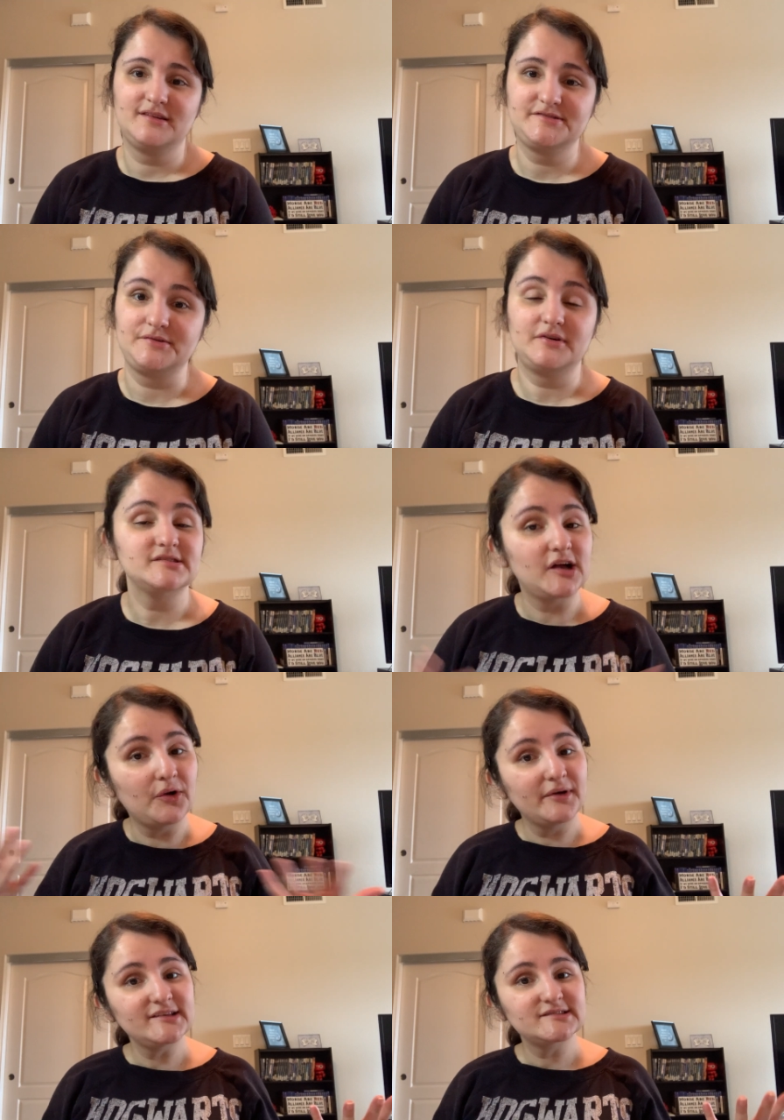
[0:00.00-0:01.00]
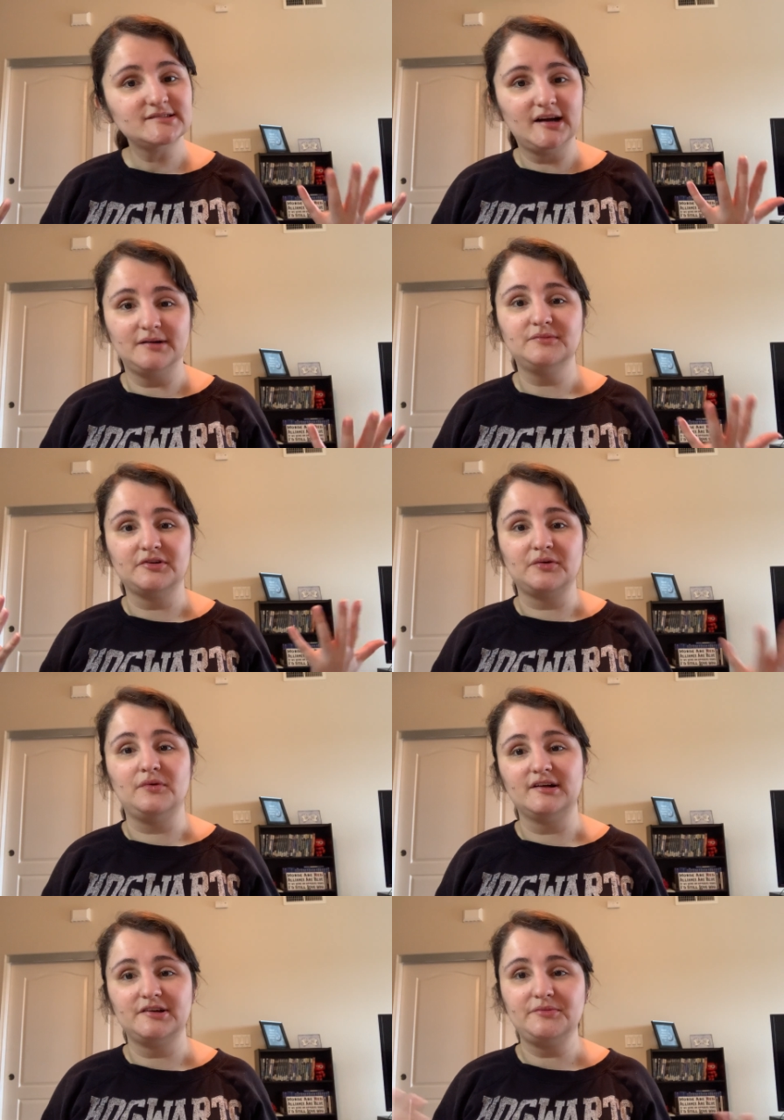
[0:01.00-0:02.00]
So as always, I want to
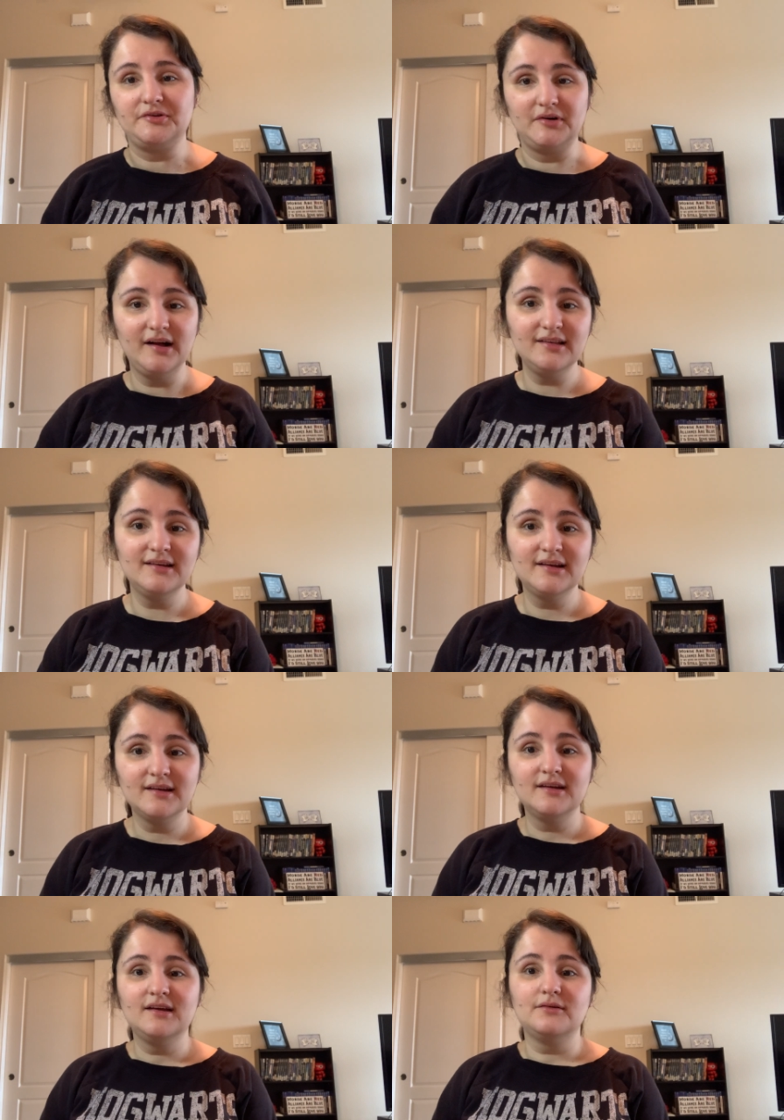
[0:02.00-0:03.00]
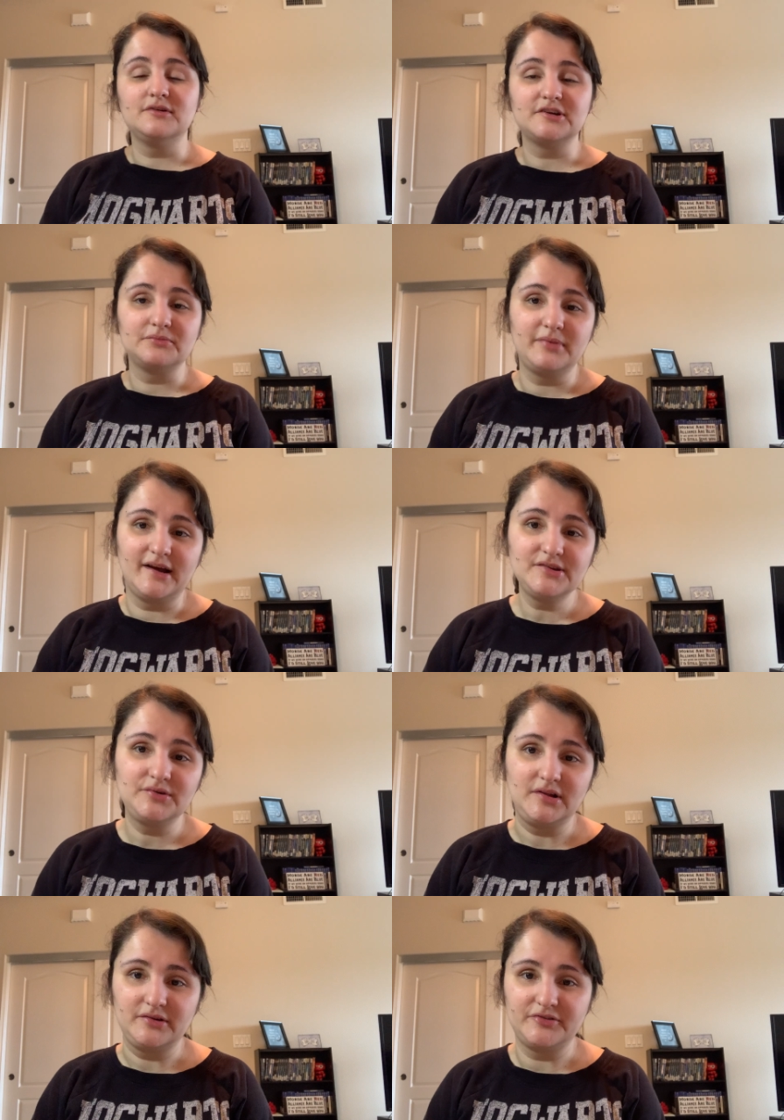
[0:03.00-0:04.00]
welcome you all. Welcome back to
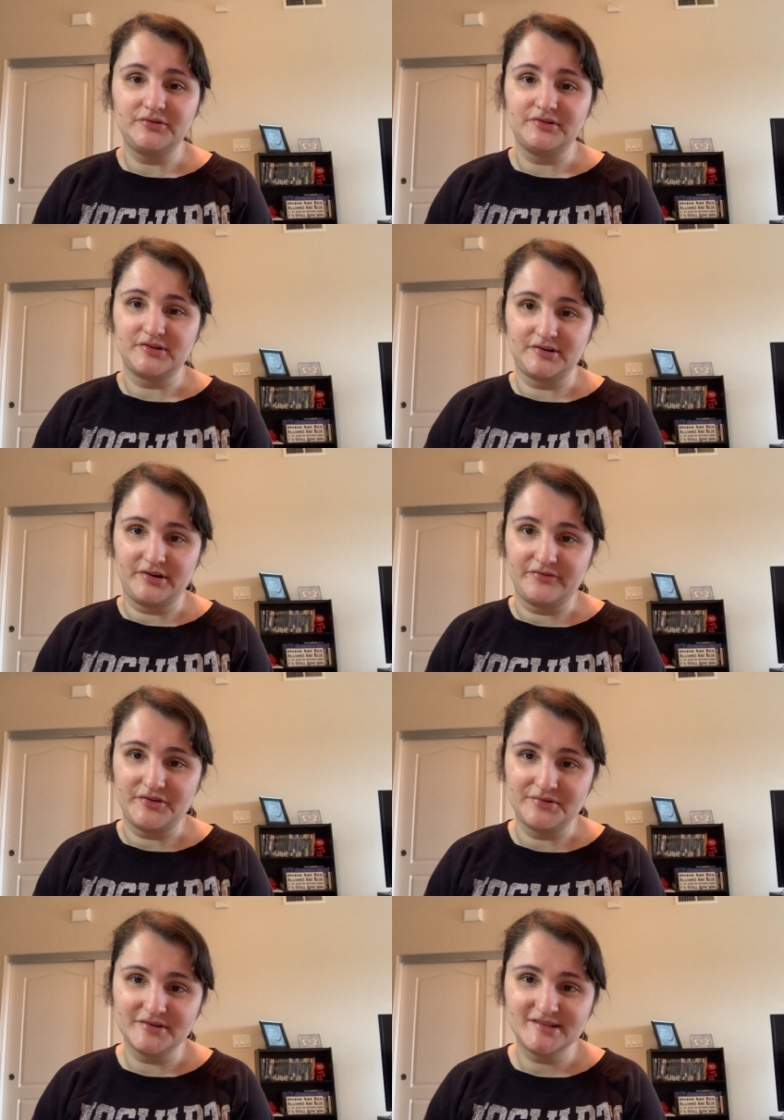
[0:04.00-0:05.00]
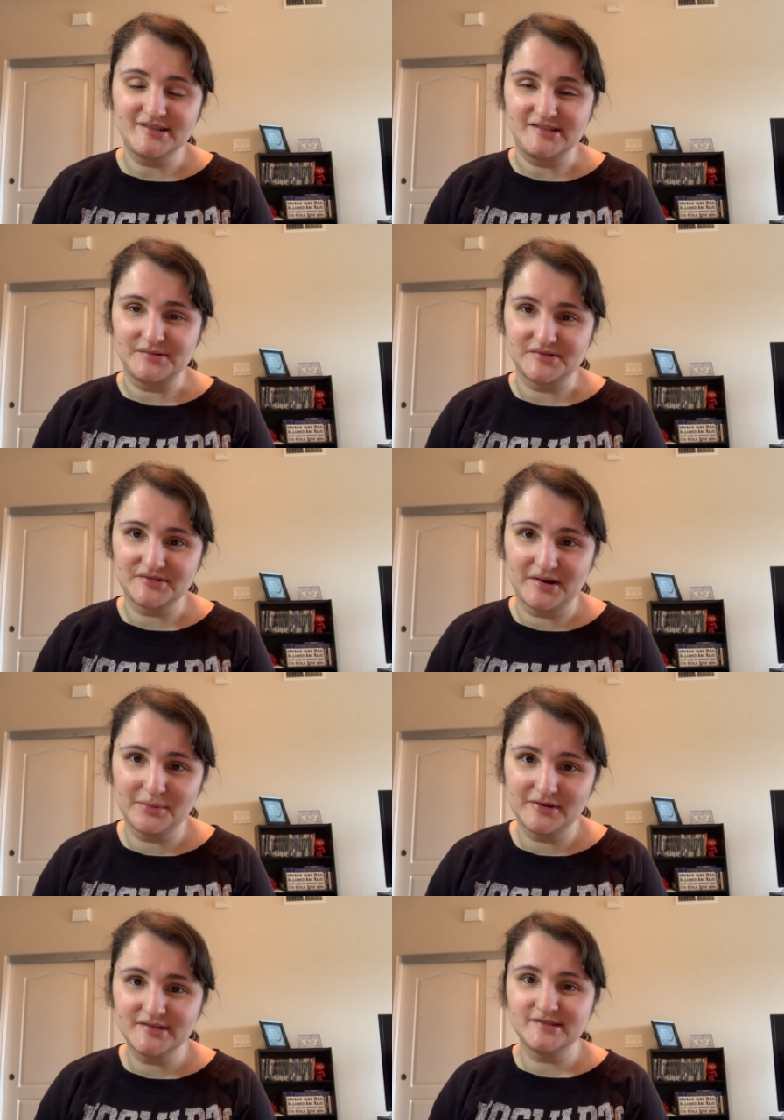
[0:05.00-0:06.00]
all of you returning viewers and
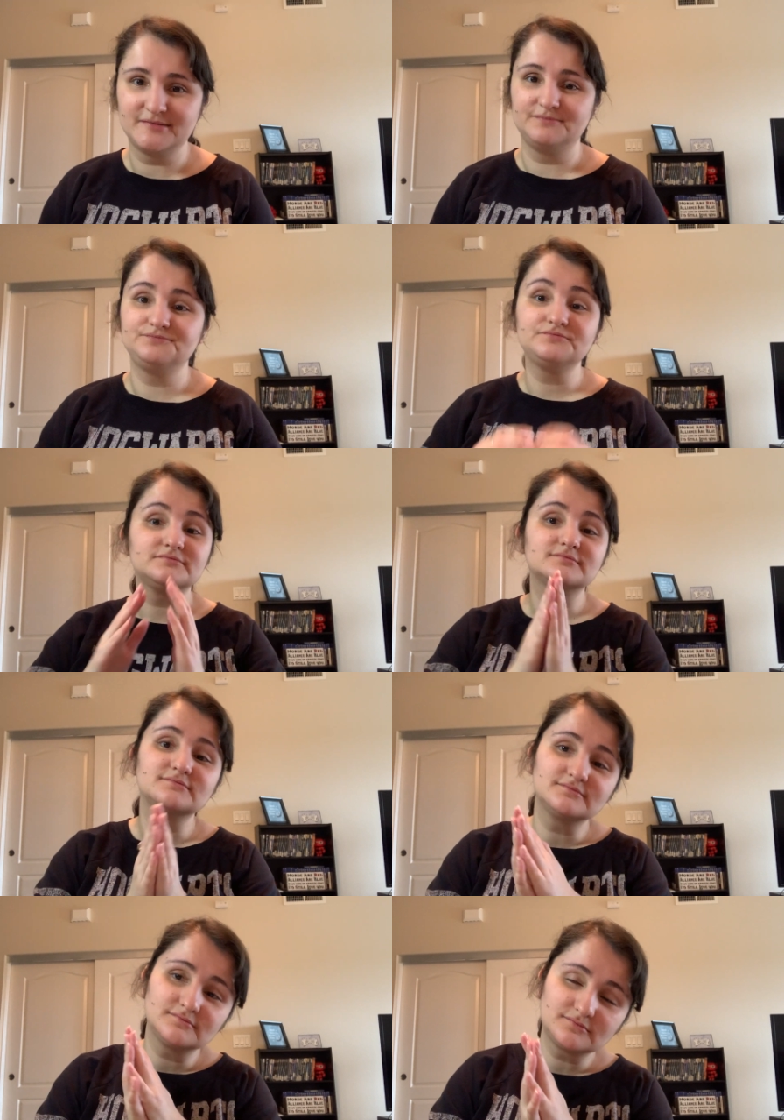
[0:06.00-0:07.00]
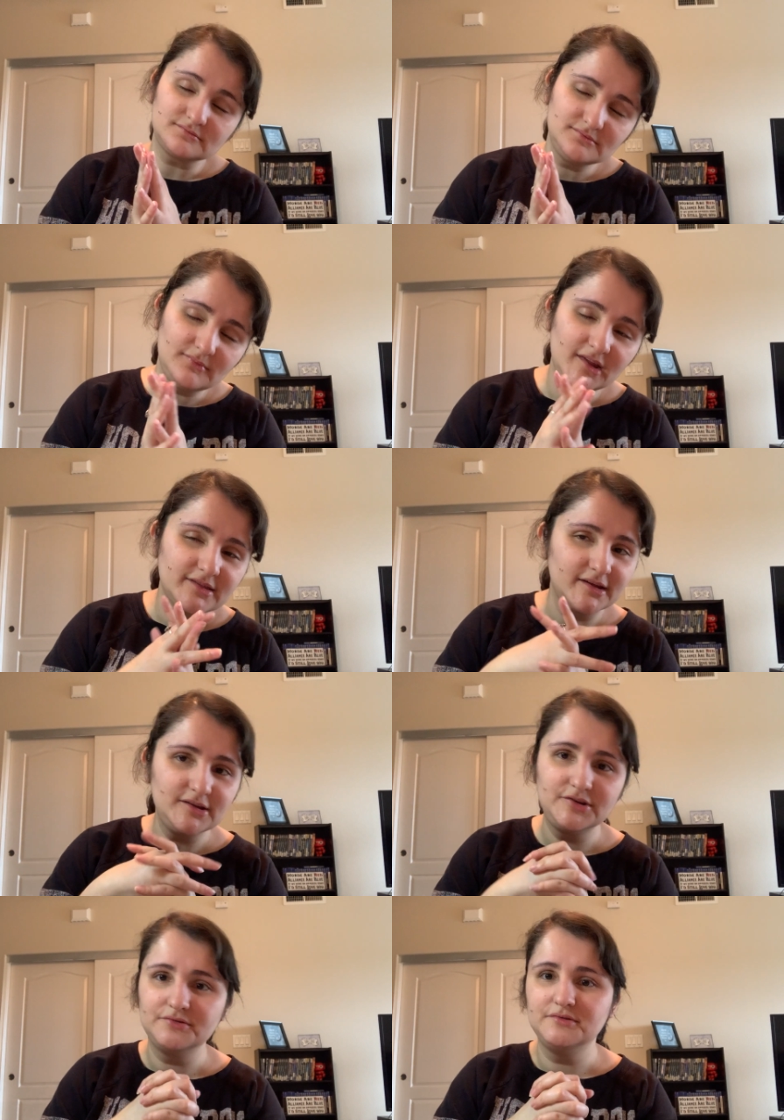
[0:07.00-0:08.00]
subscribers.
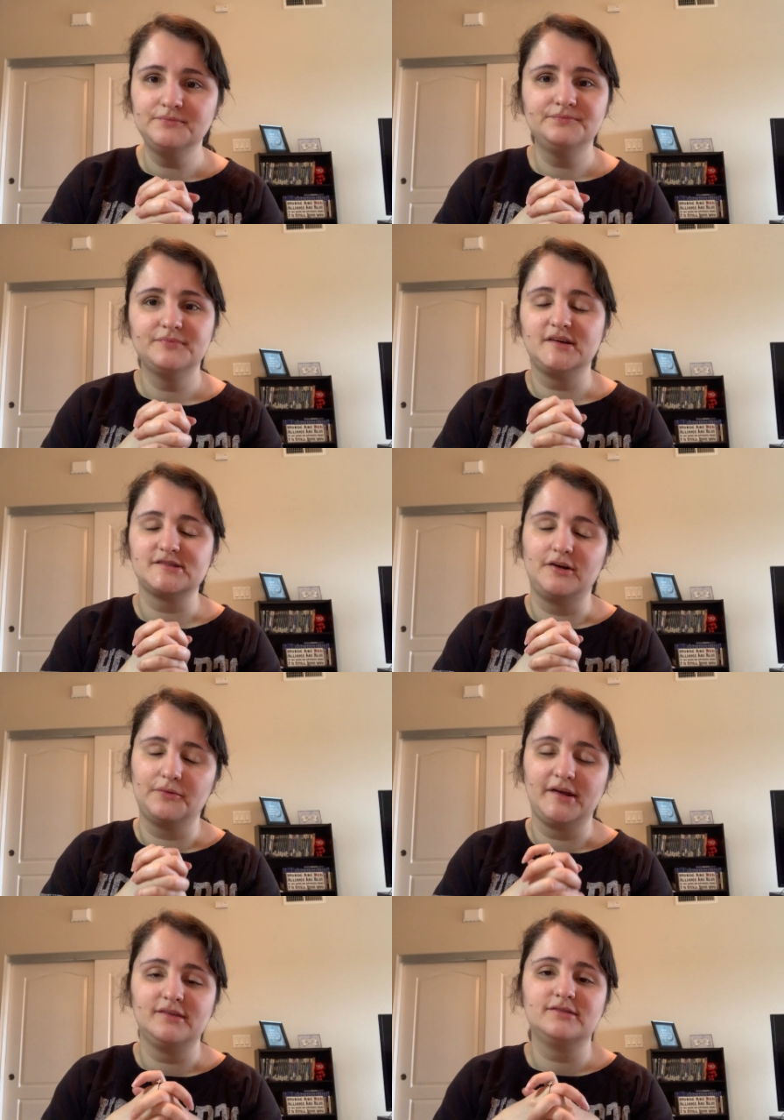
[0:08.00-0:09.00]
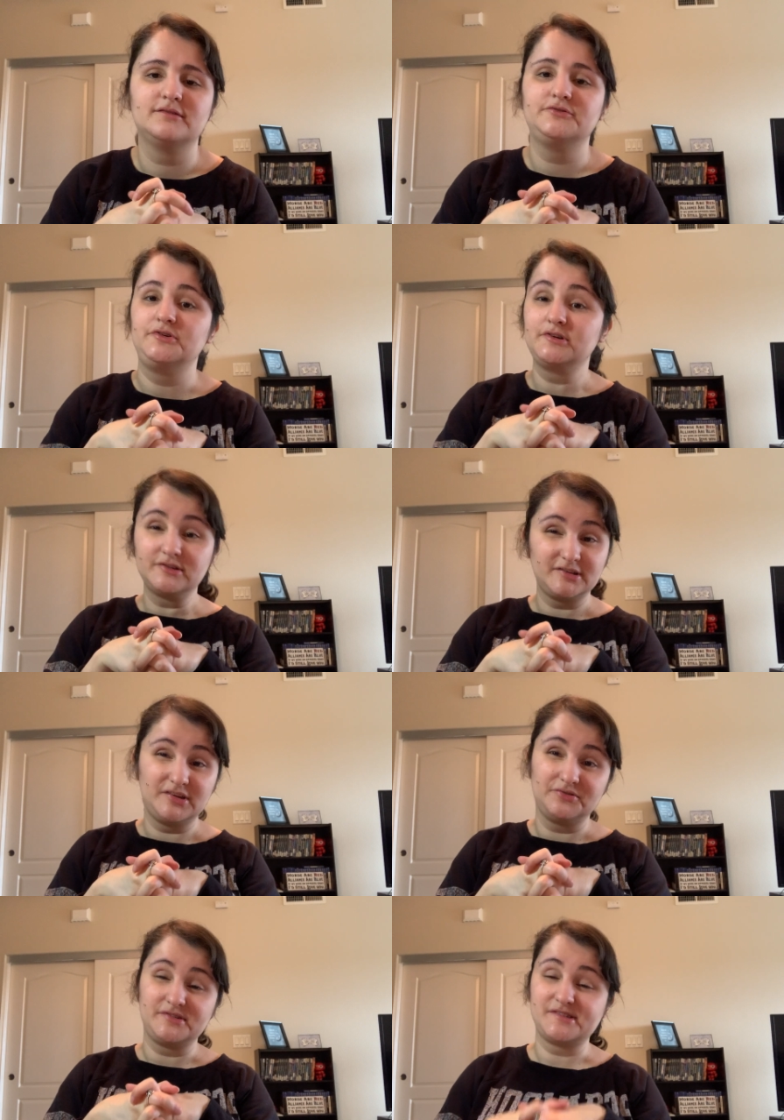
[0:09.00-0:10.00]
Thank you as always for your
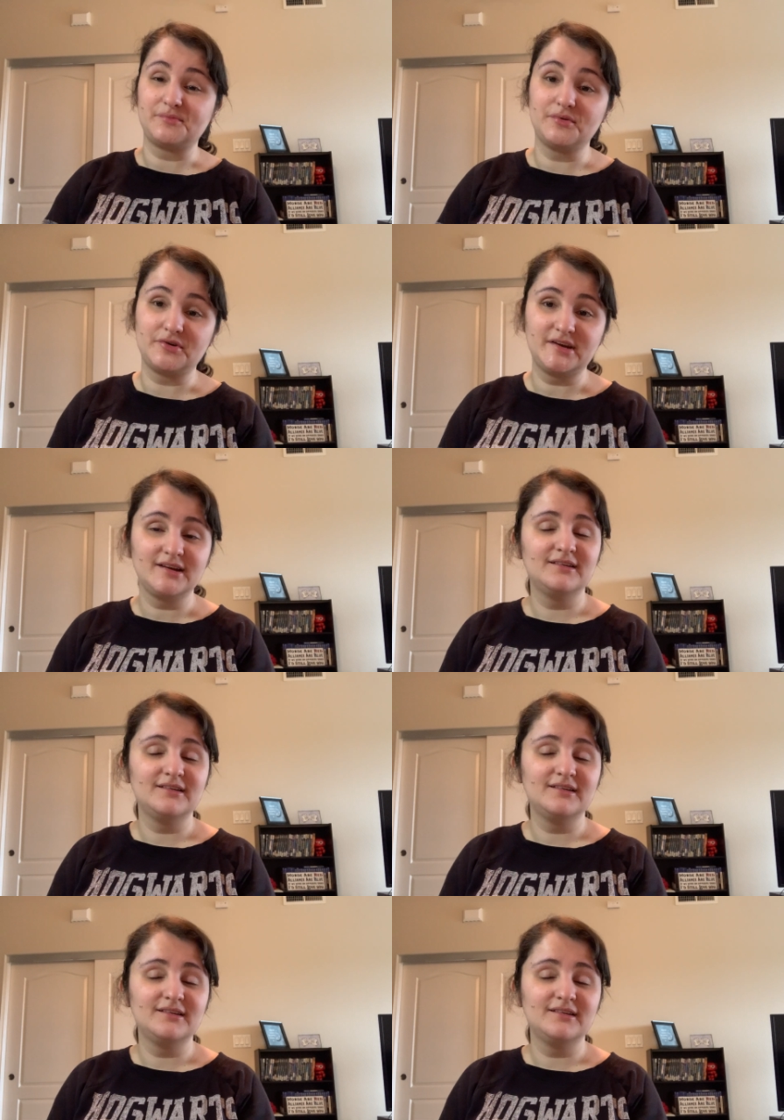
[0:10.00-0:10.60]
continuing support.